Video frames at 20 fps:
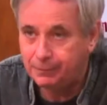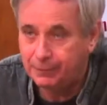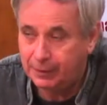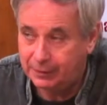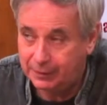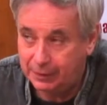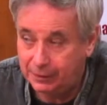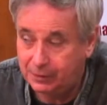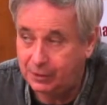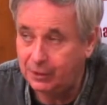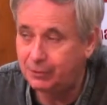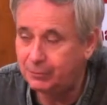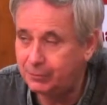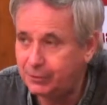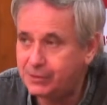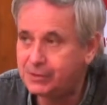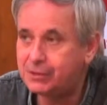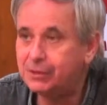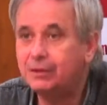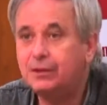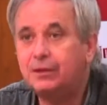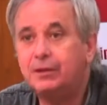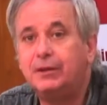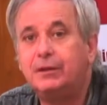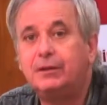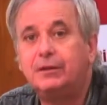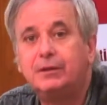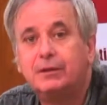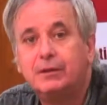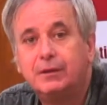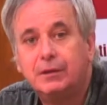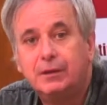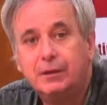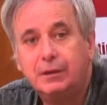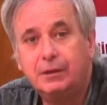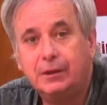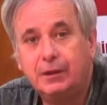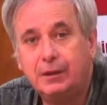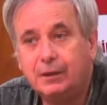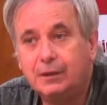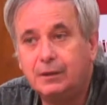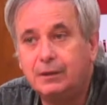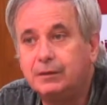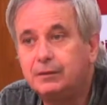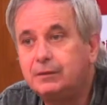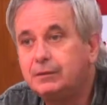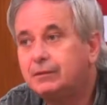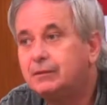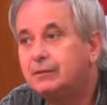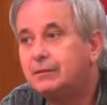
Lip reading: and until recently in England,